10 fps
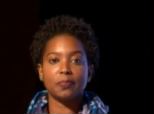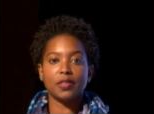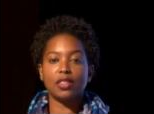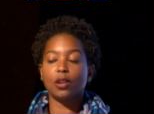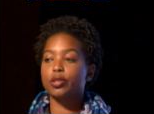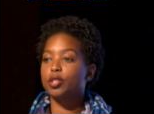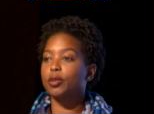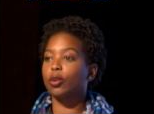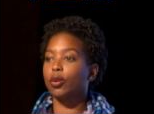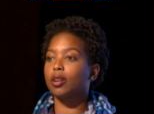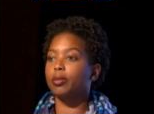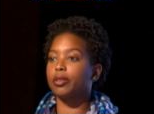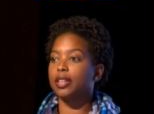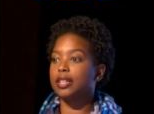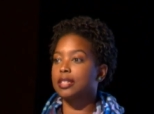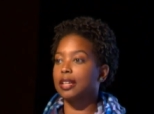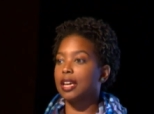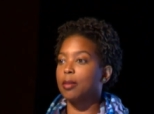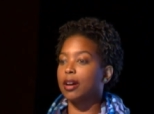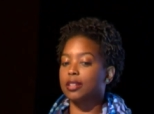And there were some incredible things that
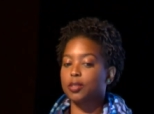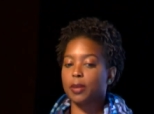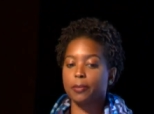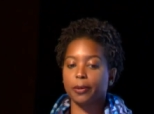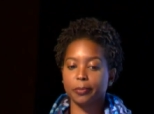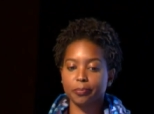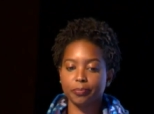came out of this paper.